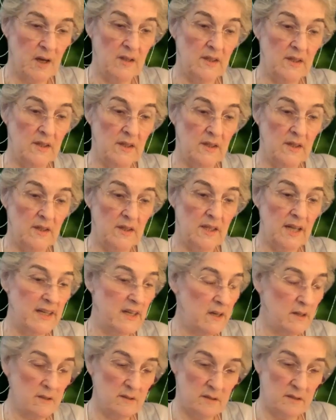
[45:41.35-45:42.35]
like
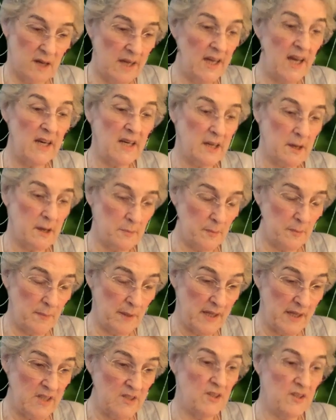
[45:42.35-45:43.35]
I got a couple of
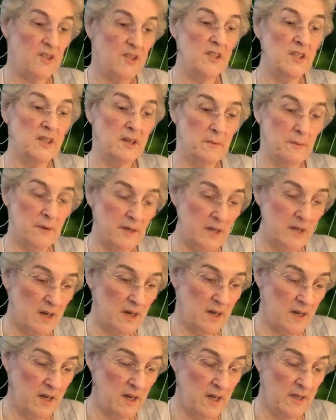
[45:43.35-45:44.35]
black guys into
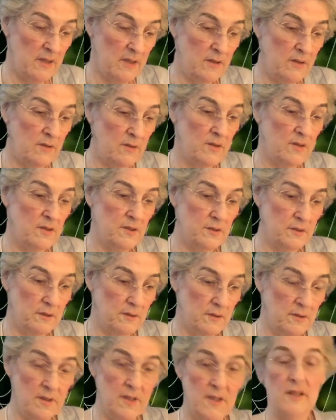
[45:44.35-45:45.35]
Yamaya and
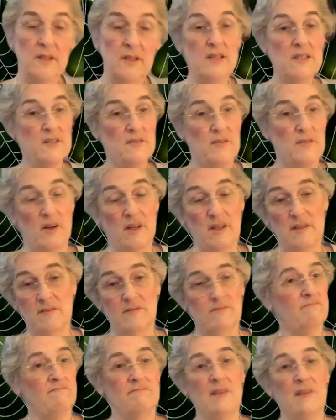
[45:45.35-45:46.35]
Oshun, and that's fine.
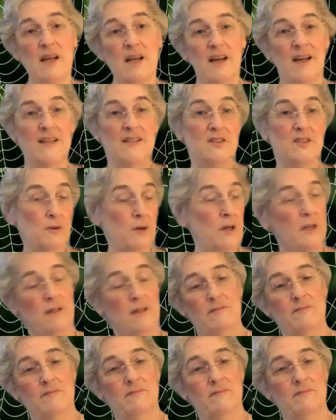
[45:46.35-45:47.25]
That's great.